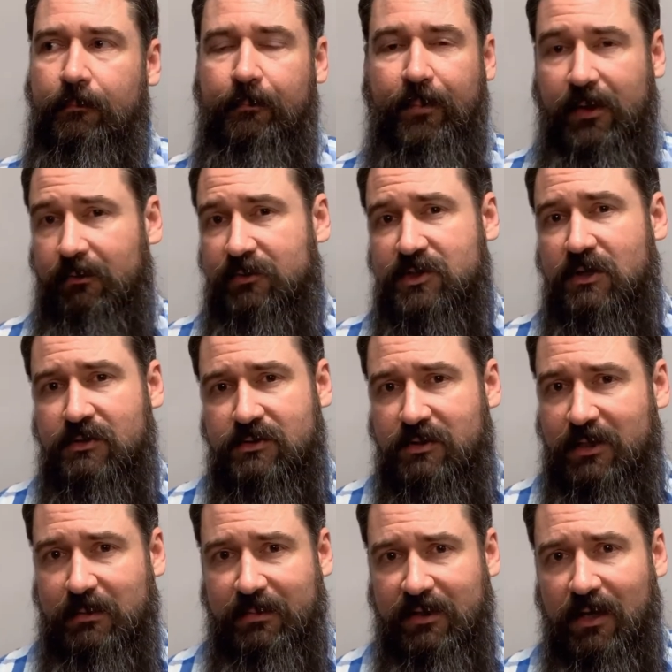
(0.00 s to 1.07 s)
but it was also
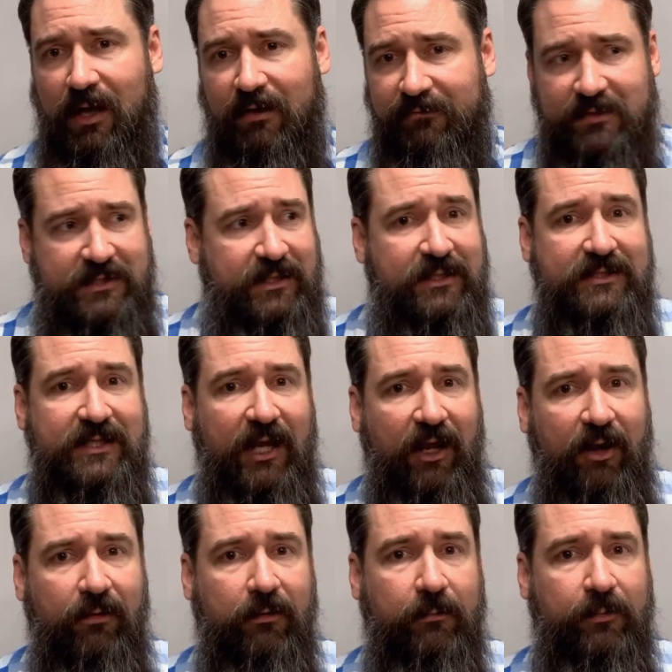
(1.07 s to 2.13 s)
going to be obviously a
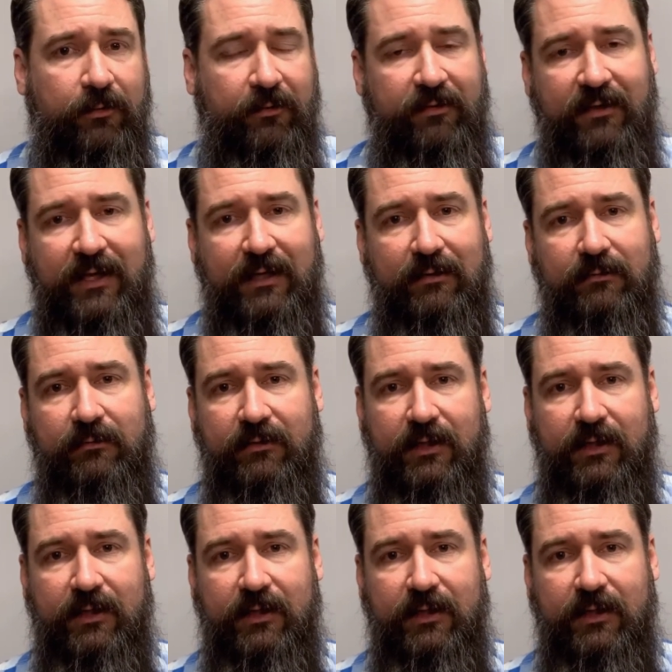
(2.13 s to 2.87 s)
terrible thing